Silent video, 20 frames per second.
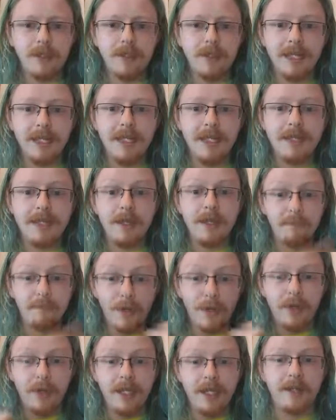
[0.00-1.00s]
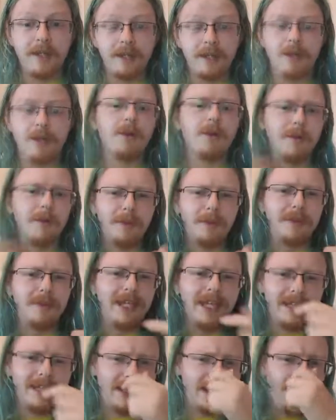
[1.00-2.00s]
they put in, or would maybe
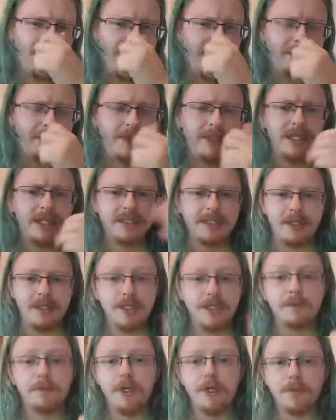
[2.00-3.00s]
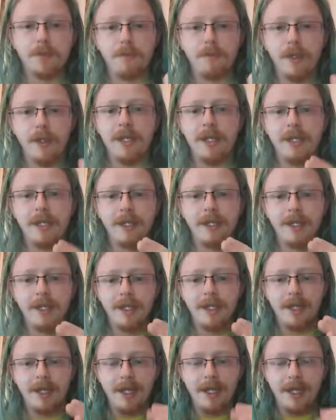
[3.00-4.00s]
get the email address, and this person put in
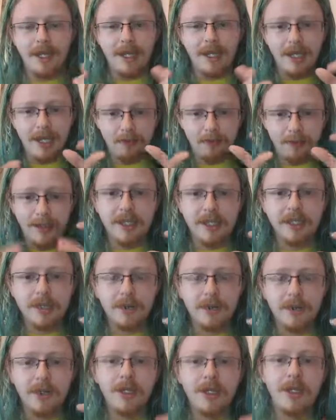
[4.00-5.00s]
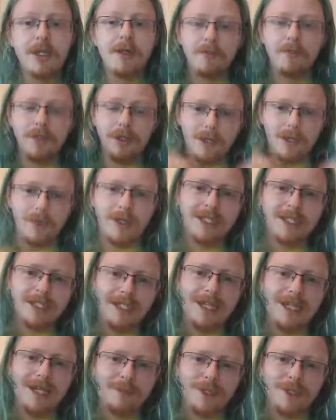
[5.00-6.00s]
a password, but don't actually
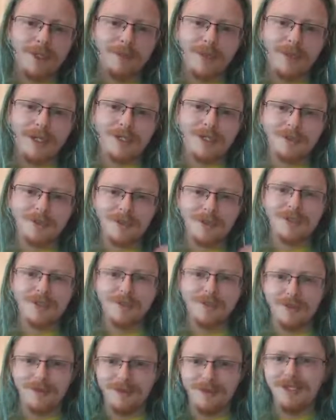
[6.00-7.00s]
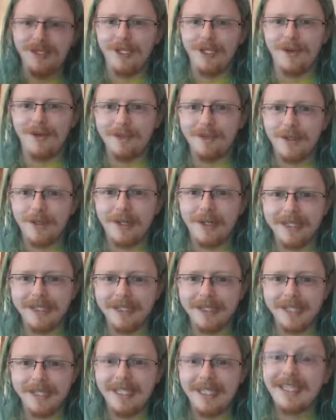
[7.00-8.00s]
capture the password, so that I'm not
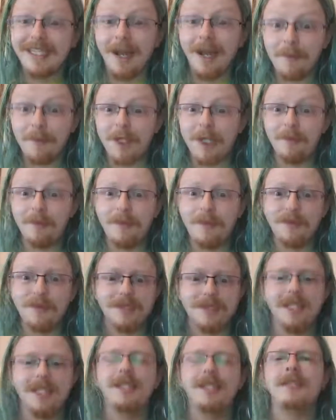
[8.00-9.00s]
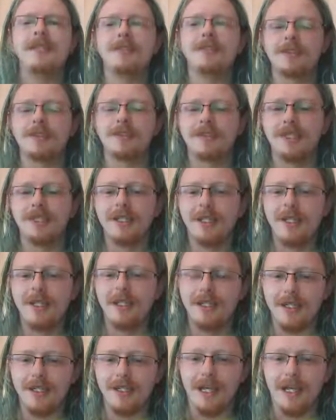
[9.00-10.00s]
actually capturing people's details, and
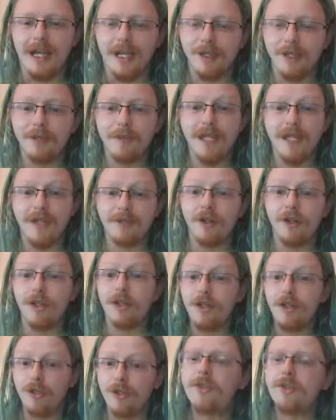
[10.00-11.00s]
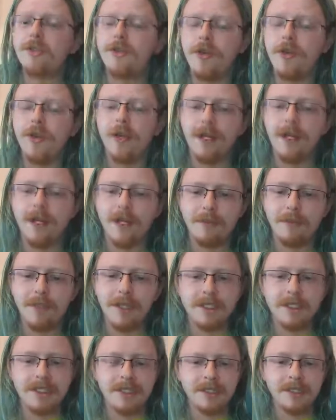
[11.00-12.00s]
I could be ever accused of doing anything
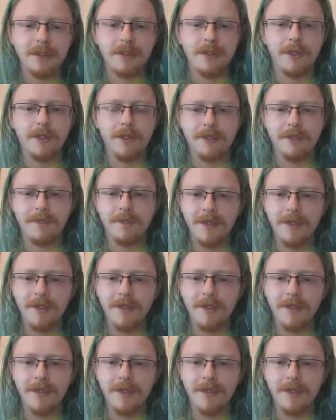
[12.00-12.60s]
malicious about it.